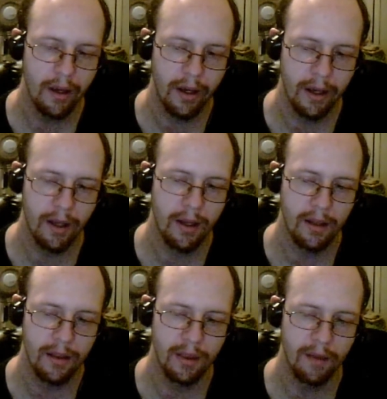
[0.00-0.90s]

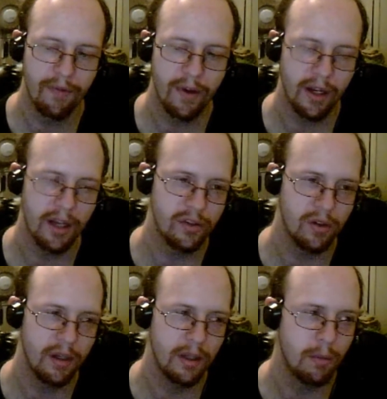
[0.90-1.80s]
the
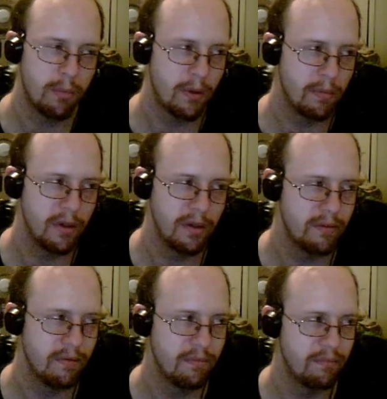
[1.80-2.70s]
financial aid department
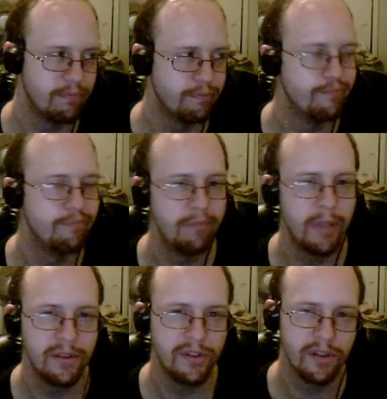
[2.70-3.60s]

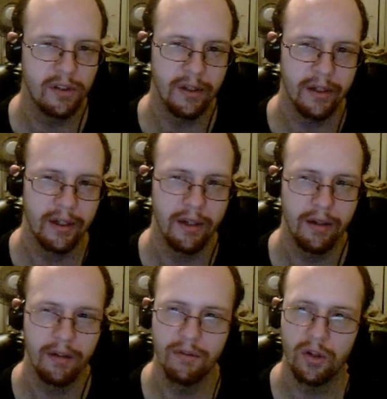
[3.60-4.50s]
basically
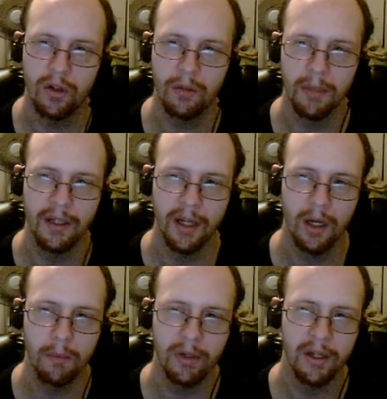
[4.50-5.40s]
turned me
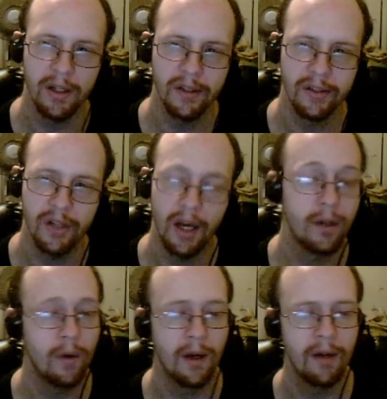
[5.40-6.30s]
down because I
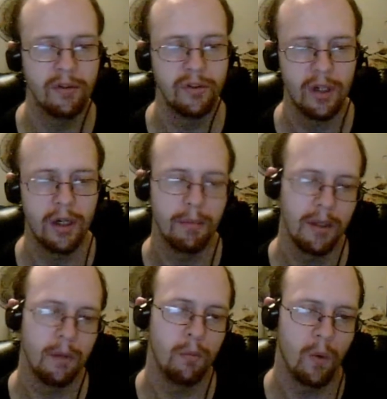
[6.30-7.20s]
don't have a job
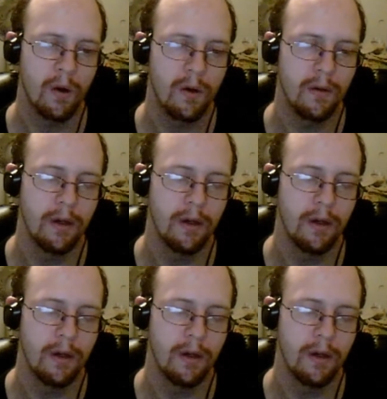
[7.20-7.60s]
anymore,